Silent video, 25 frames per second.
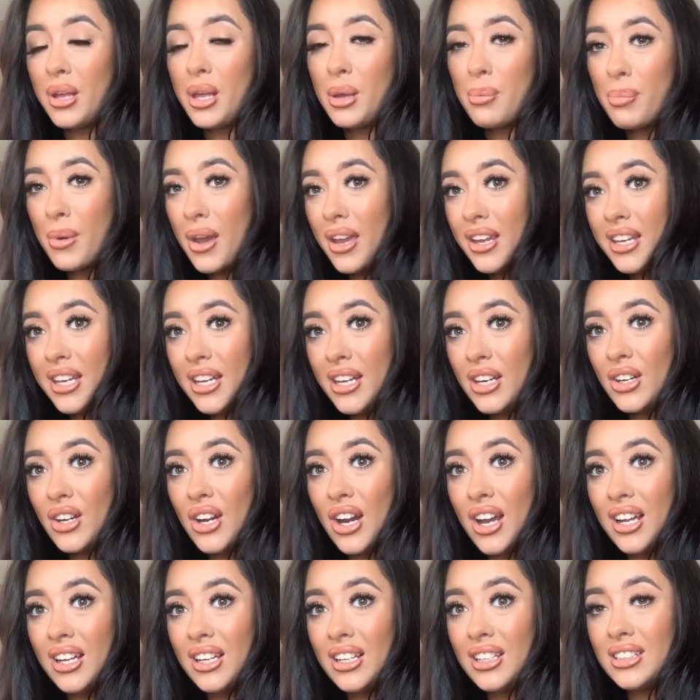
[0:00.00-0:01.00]
it by ear
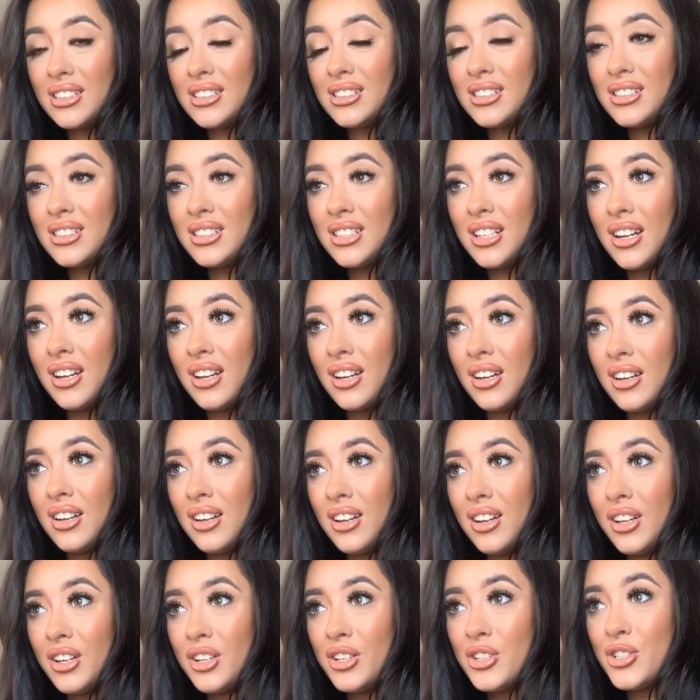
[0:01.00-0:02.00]
and
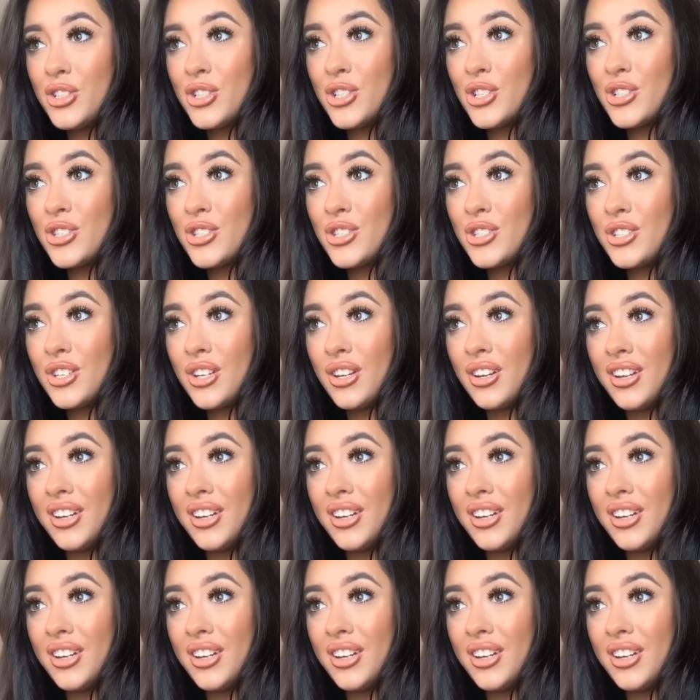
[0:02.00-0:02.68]
just